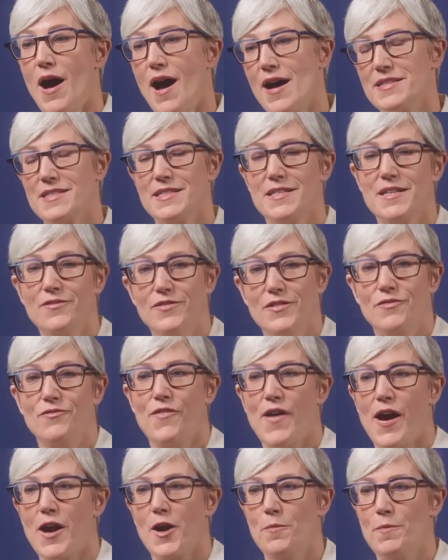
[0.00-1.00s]
positive
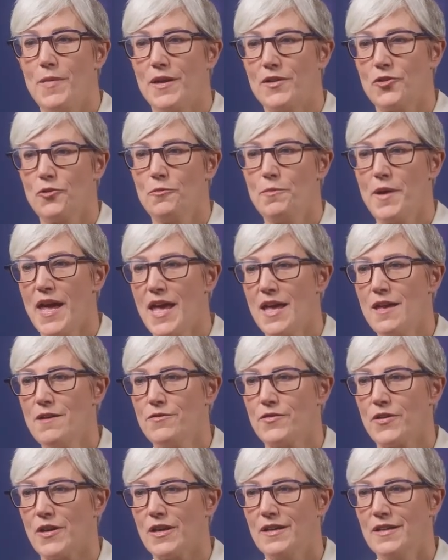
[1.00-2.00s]
environmental
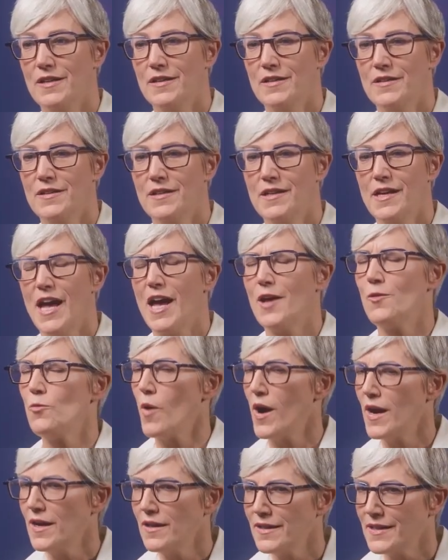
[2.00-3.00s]
behavior. And
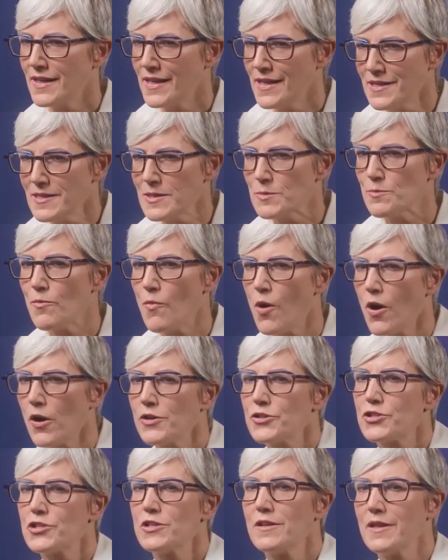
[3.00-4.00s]
while it is
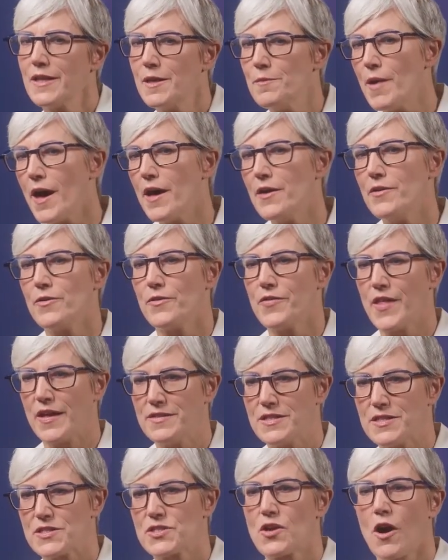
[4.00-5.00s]
marginally better
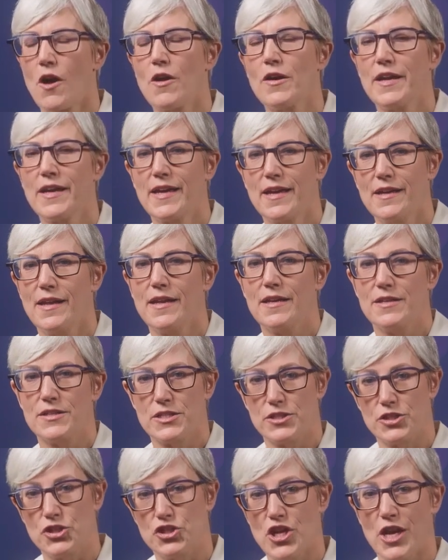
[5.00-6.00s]
than discarding it
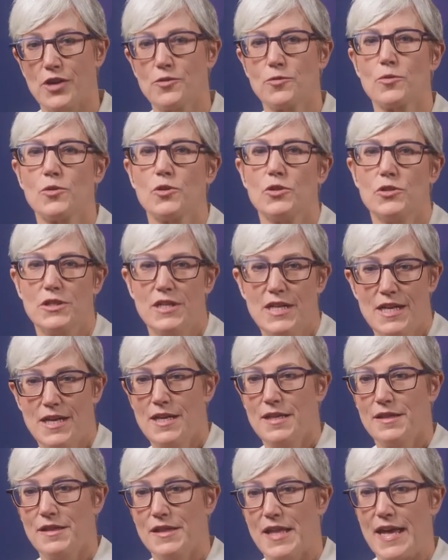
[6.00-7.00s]
into general
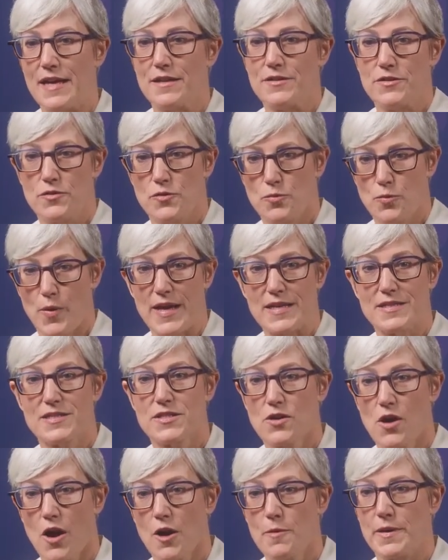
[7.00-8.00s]
land
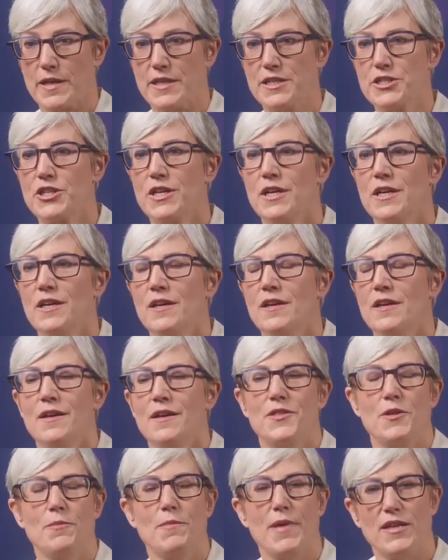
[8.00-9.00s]
waste garbage,
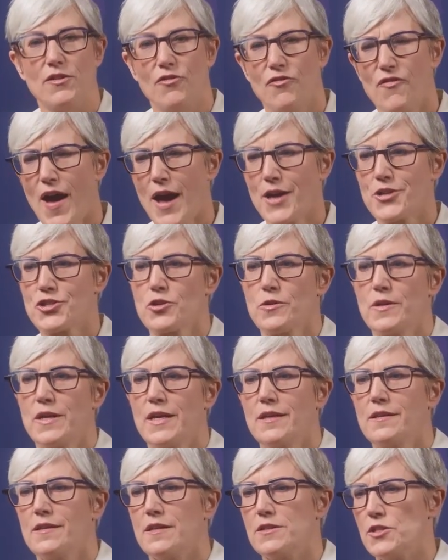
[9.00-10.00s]
the
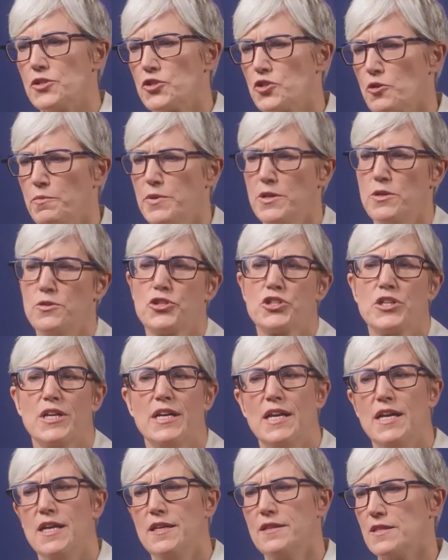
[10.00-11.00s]
manufacturing, the
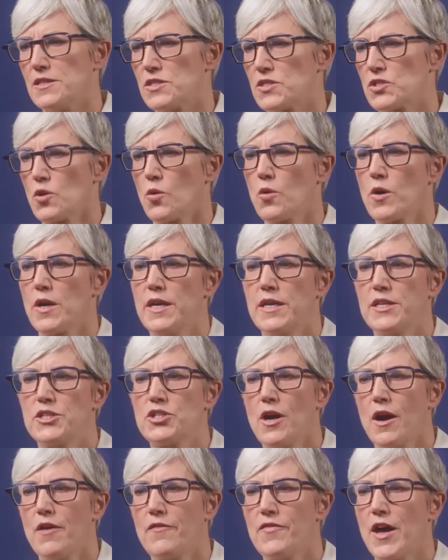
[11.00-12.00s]
distribution, the
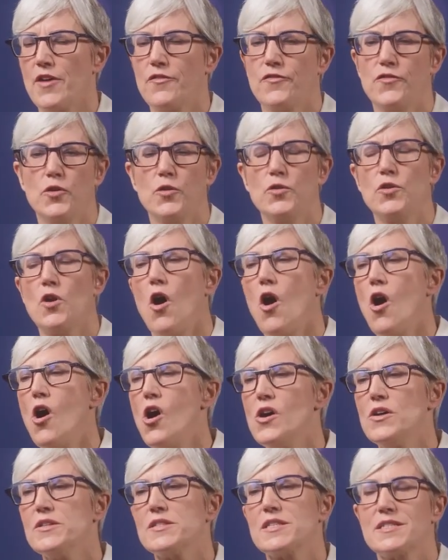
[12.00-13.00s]
storage of that food
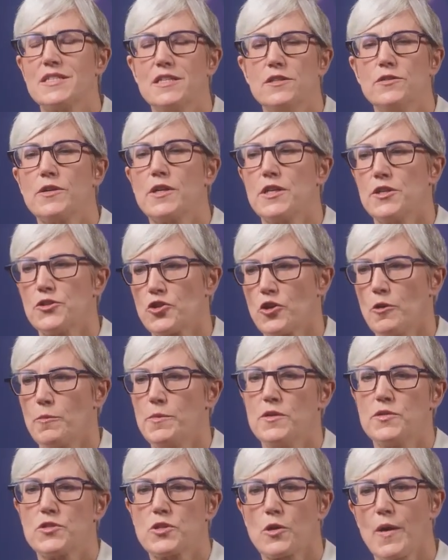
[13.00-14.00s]
all still
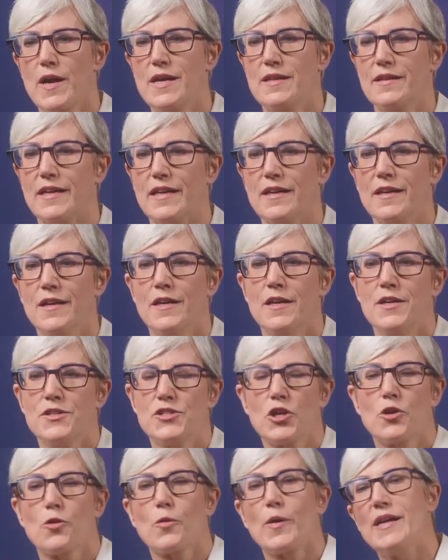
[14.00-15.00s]
contributes greatly
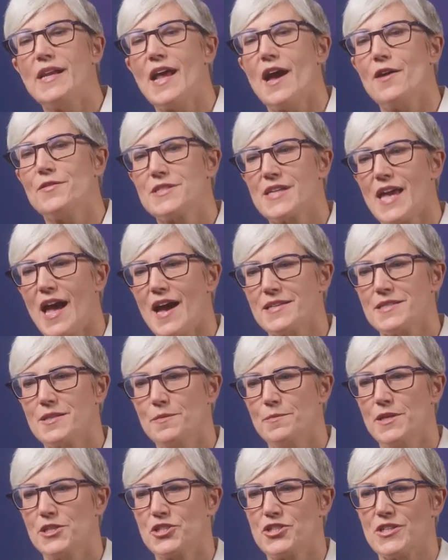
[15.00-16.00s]
to greenhouse gas
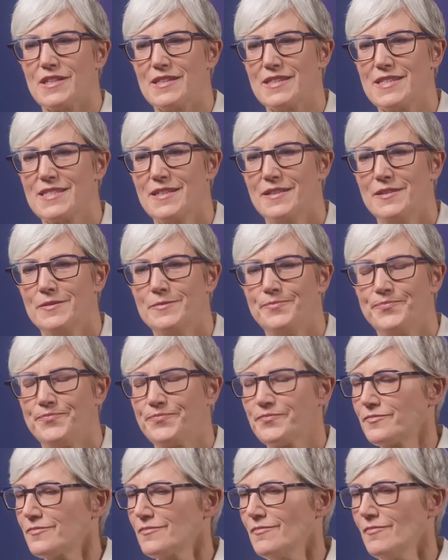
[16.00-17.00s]
emissions.
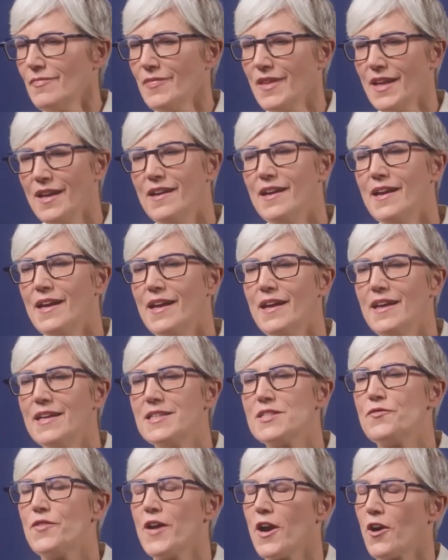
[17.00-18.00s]

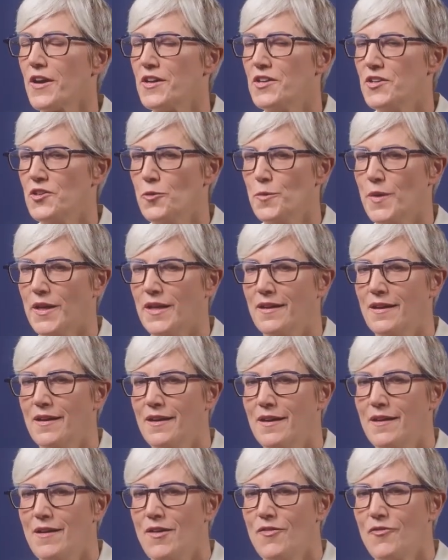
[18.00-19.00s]
It's very human
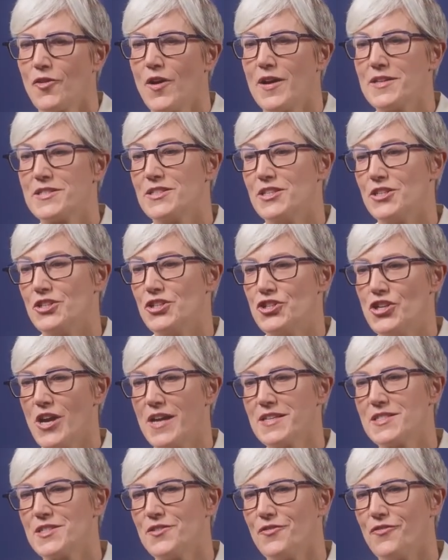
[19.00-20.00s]
for us to
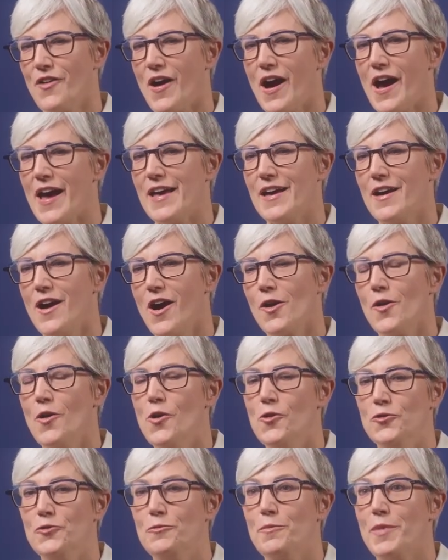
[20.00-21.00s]
justify our
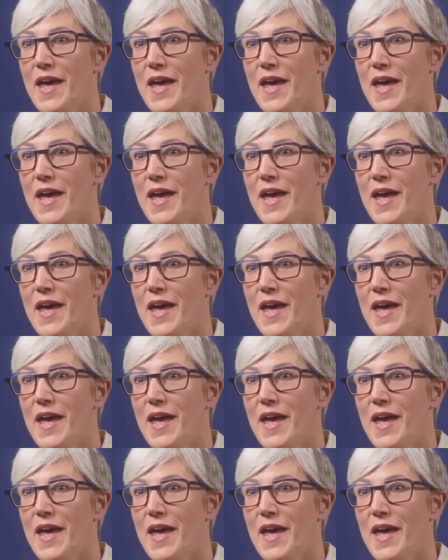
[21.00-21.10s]
own